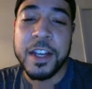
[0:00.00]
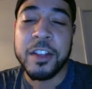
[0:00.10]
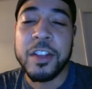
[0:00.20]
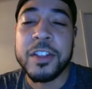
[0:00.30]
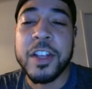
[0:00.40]

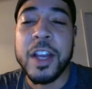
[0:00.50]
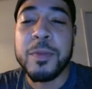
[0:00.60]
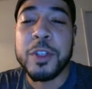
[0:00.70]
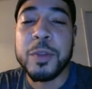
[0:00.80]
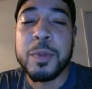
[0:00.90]
at this
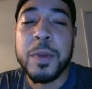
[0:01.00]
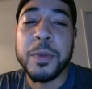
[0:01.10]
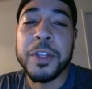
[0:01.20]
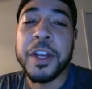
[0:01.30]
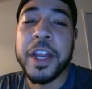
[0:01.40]
time, these
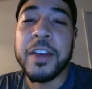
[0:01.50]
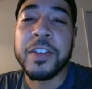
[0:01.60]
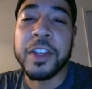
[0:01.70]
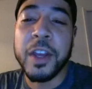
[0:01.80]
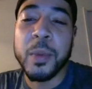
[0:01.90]
people didn't
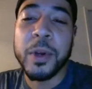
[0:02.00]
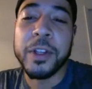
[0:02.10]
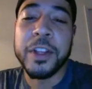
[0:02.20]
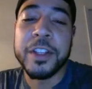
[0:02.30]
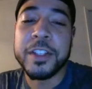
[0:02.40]
navigate
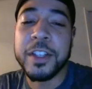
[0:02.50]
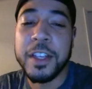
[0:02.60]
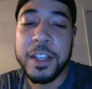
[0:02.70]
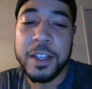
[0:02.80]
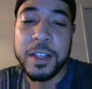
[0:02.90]
well in the
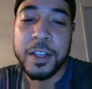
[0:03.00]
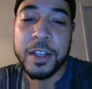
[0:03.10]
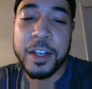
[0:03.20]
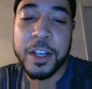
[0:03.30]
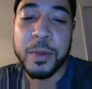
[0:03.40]
sea.
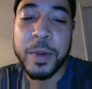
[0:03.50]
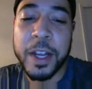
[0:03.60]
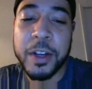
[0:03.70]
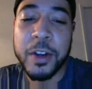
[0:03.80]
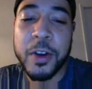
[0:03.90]

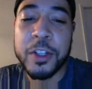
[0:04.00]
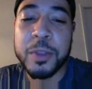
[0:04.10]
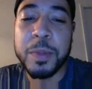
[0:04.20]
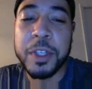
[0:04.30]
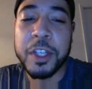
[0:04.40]
Ragnar is
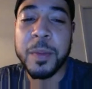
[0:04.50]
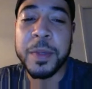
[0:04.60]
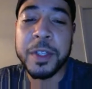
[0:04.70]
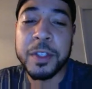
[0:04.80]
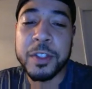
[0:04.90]

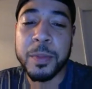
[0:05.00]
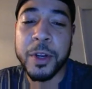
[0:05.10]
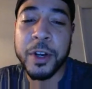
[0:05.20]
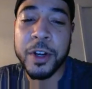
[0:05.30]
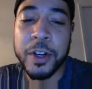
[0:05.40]
becoming
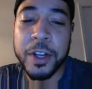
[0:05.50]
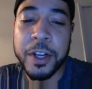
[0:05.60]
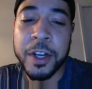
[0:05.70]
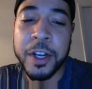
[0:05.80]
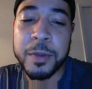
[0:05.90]
smarter
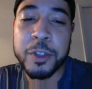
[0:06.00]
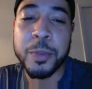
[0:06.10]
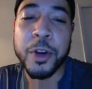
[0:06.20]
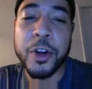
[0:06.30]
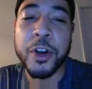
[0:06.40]

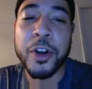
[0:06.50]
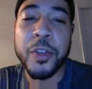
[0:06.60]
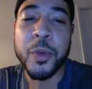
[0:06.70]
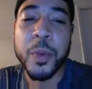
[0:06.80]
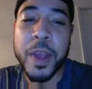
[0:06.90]
in
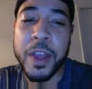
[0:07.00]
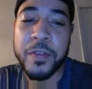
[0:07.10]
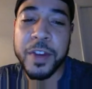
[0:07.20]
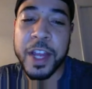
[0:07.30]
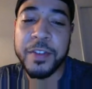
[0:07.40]
the way
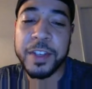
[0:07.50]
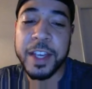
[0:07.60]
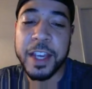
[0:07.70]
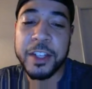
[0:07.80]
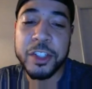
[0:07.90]
of
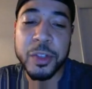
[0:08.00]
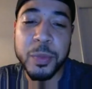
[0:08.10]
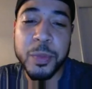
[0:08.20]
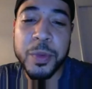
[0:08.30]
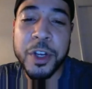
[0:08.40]

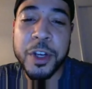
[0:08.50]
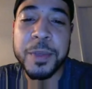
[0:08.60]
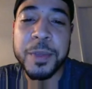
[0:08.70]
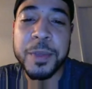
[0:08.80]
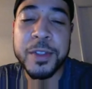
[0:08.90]
navigation.
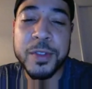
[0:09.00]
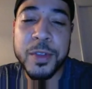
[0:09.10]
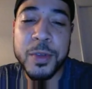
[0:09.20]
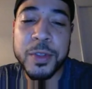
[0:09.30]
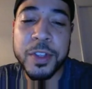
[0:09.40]

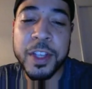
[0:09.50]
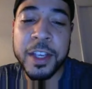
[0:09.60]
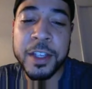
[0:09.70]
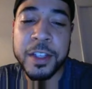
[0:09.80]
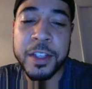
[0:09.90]
He's
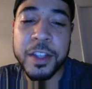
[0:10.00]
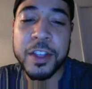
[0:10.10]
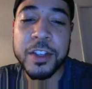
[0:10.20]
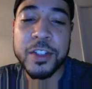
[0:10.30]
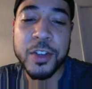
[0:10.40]
using
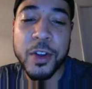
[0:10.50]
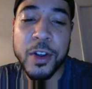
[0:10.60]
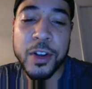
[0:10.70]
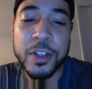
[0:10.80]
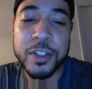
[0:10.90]
the
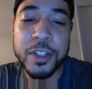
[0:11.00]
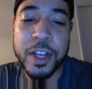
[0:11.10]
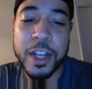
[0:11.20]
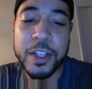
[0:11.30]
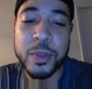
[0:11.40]
stars
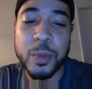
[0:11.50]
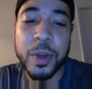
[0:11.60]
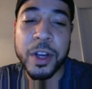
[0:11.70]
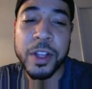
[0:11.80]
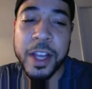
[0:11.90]
as
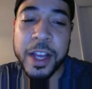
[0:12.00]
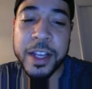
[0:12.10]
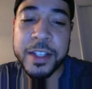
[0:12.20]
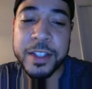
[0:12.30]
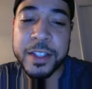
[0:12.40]
well
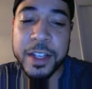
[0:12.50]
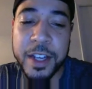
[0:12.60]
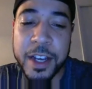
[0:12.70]
as